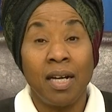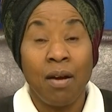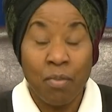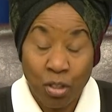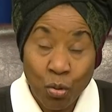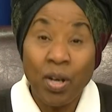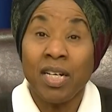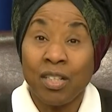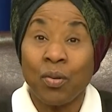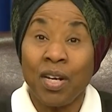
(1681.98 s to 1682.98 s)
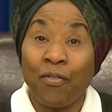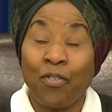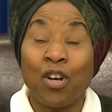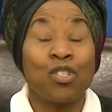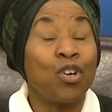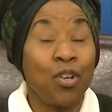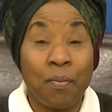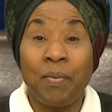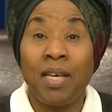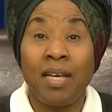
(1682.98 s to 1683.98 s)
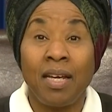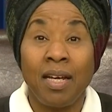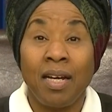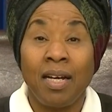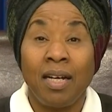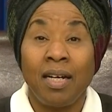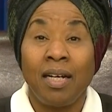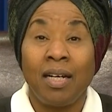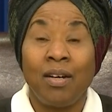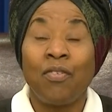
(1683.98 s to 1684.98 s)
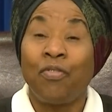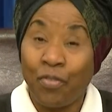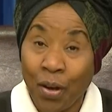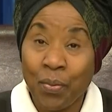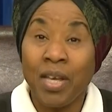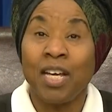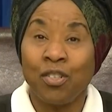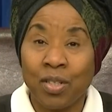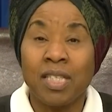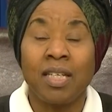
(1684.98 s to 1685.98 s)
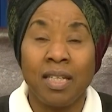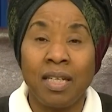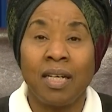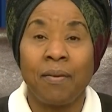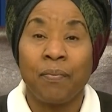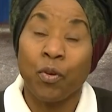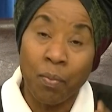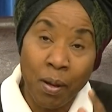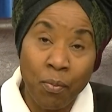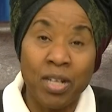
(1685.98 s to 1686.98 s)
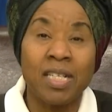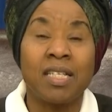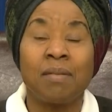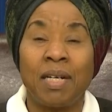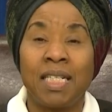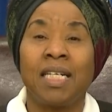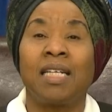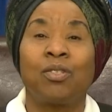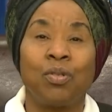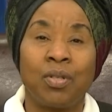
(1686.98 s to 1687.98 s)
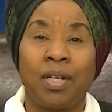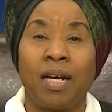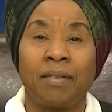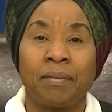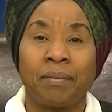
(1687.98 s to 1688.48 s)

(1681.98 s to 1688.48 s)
but twenty twenty-four is going to be a very interesting year. Remember, Exercice Matinal told you that.